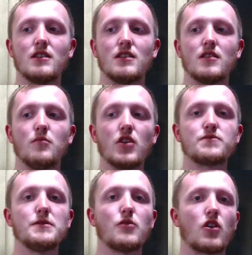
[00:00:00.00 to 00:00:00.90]
most
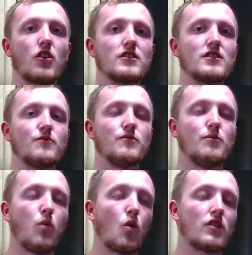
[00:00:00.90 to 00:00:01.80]
people are already
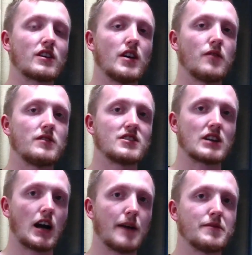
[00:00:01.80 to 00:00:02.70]
boring enough and just a
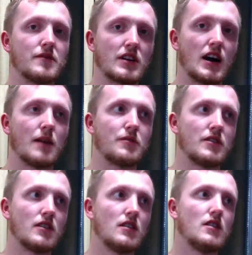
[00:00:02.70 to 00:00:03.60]
copy of a
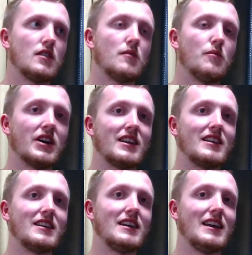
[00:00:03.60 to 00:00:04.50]
copy. But
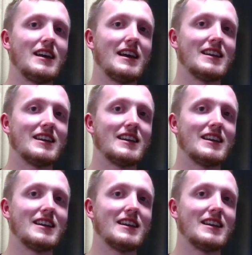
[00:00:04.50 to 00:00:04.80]
in a